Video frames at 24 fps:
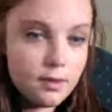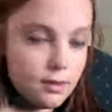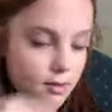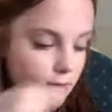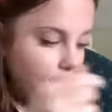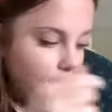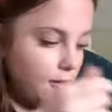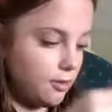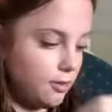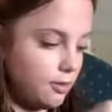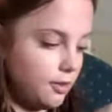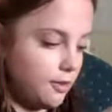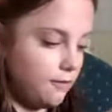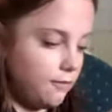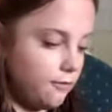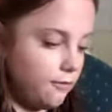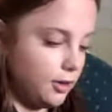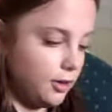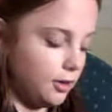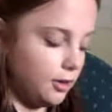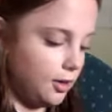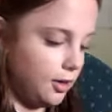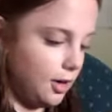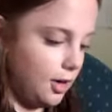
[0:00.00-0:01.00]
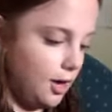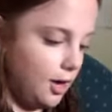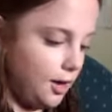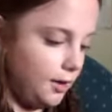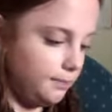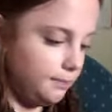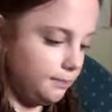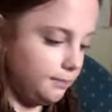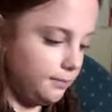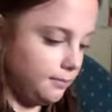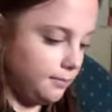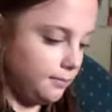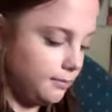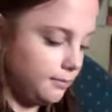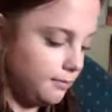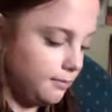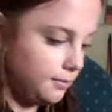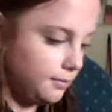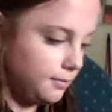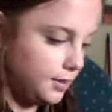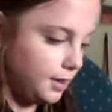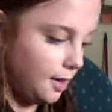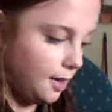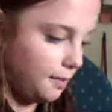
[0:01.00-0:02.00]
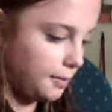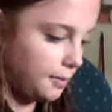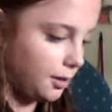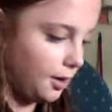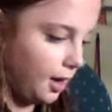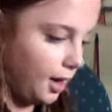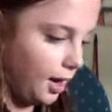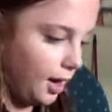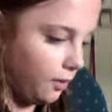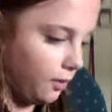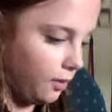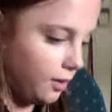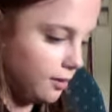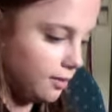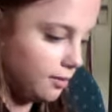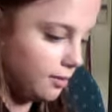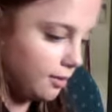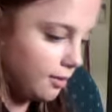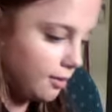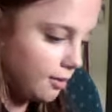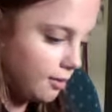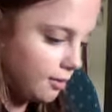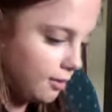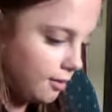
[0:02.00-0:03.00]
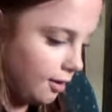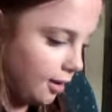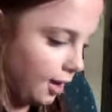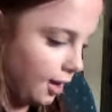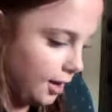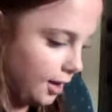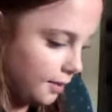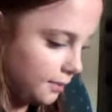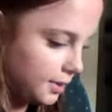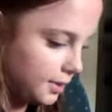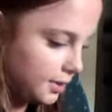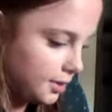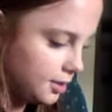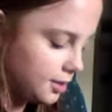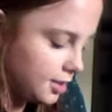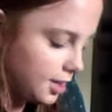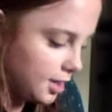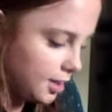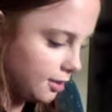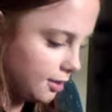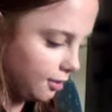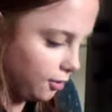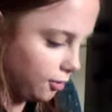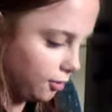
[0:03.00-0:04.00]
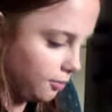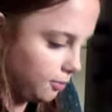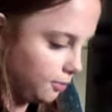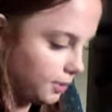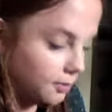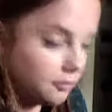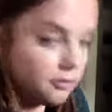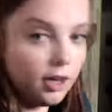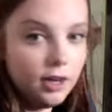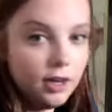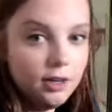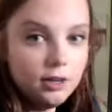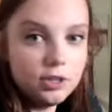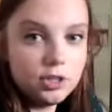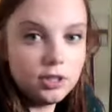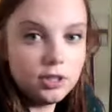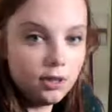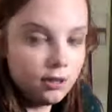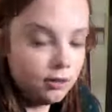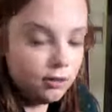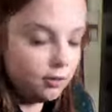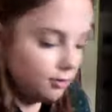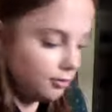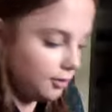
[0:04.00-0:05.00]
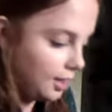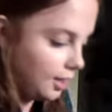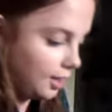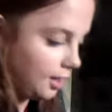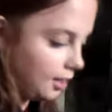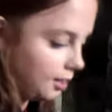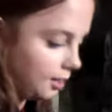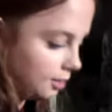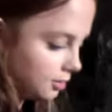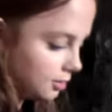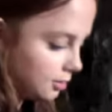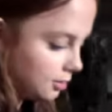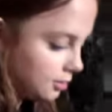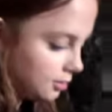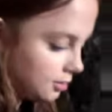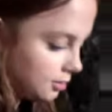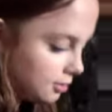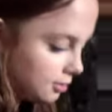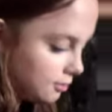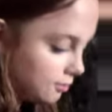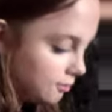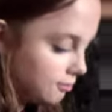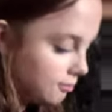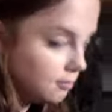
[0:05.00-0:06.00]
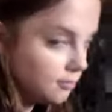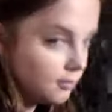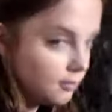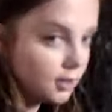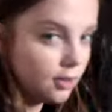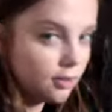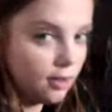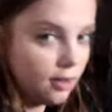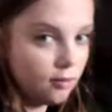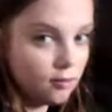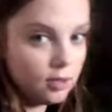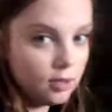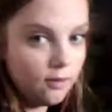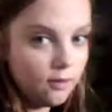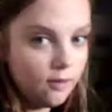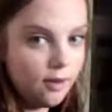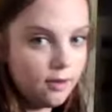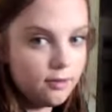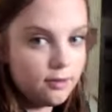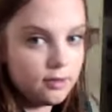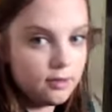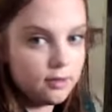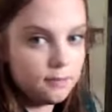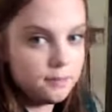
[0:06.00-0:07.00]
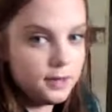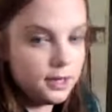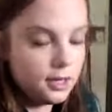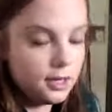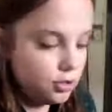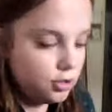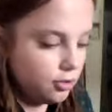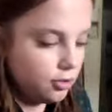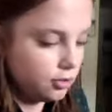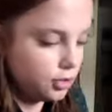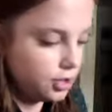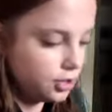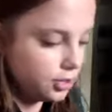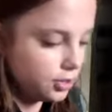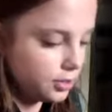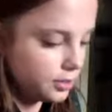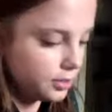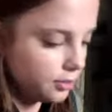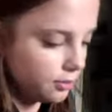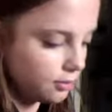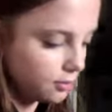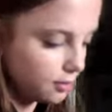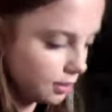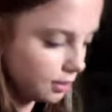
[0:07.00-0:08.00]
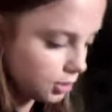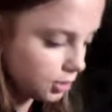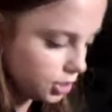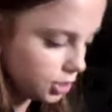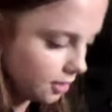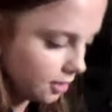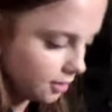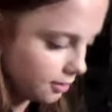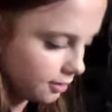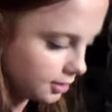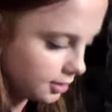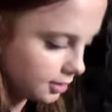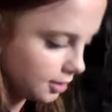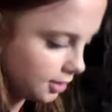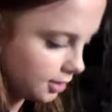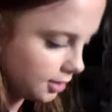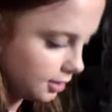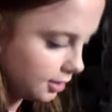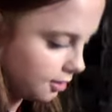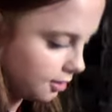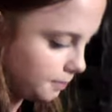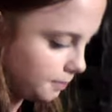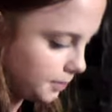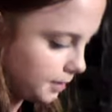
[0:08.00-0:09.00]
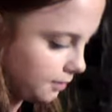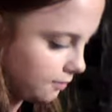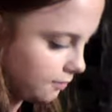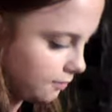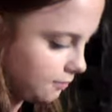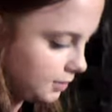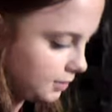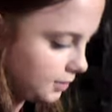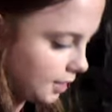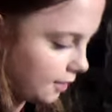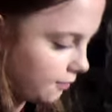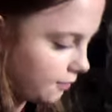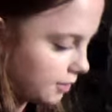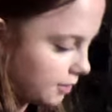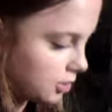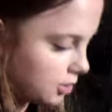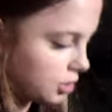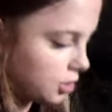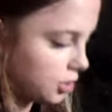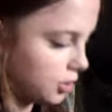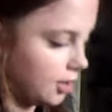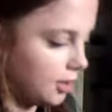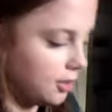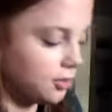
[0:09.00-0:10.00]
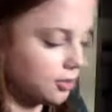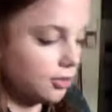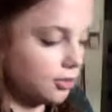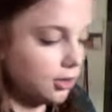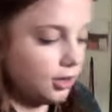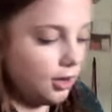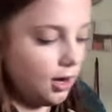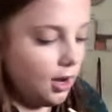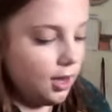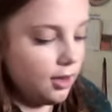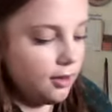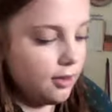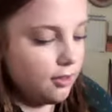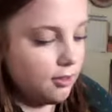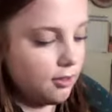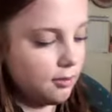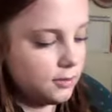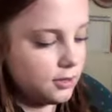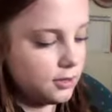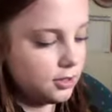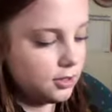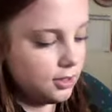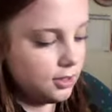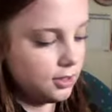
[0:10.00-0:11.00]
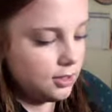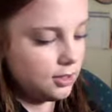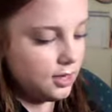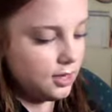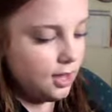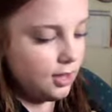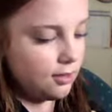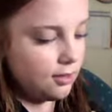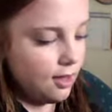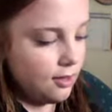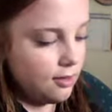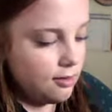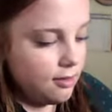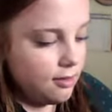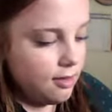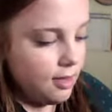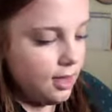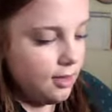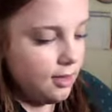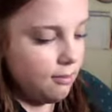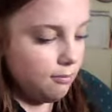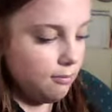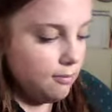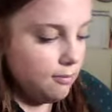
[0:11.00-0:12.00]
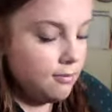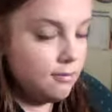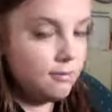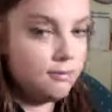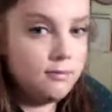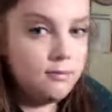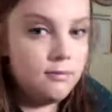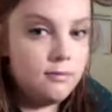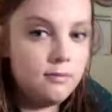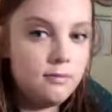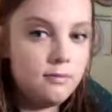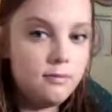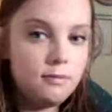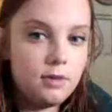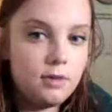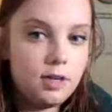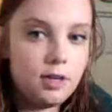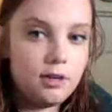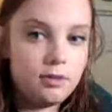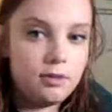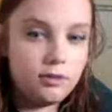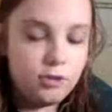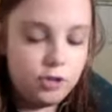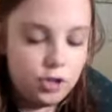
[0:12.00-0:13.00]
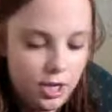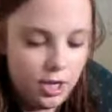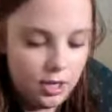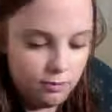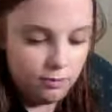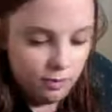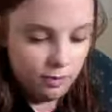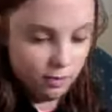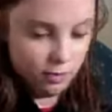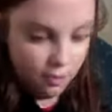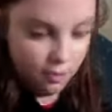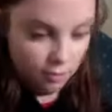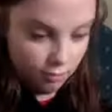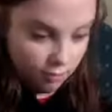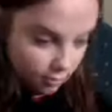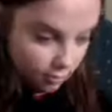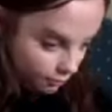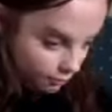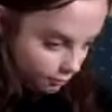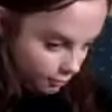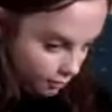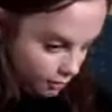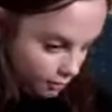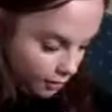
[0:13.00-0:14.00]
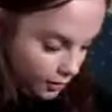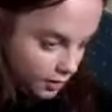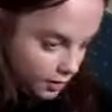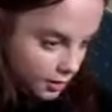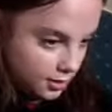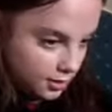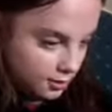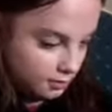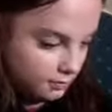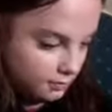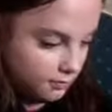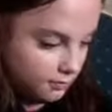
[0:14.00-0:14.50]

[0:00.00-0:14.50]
So that's it for the upper eyelids. I am going to take a little bit of eyeshadow, and because I realize in the picture she just looks like she has a tiniest bit of definition under her eyes, so I'm just going to take that same shade we used for the lid